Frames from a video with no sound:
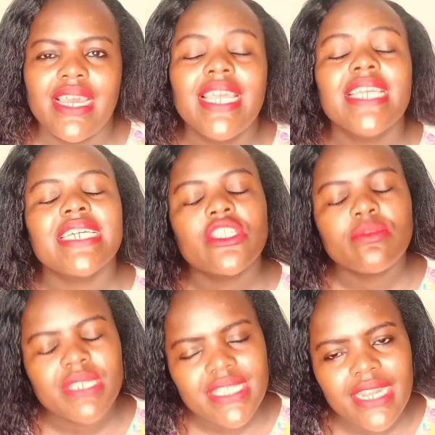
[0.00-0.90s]
It has to
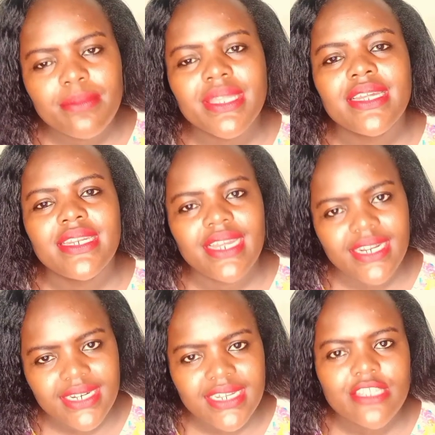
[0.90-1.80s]
be signed by the
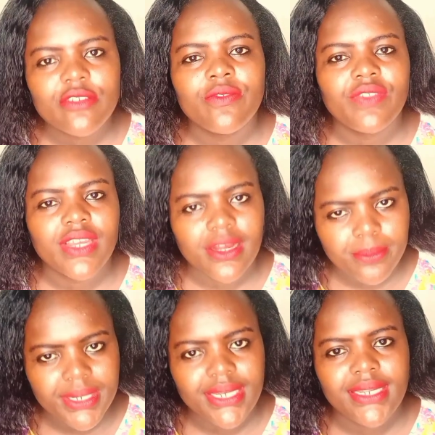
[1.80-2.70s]
directors of the
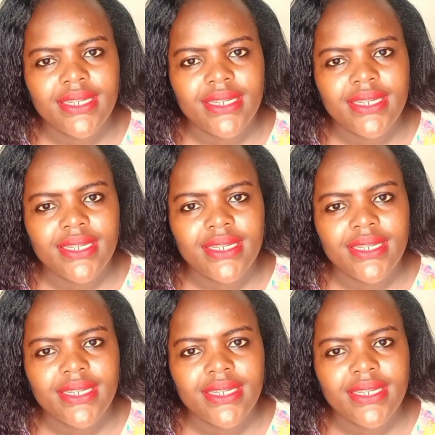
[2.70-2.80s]
company.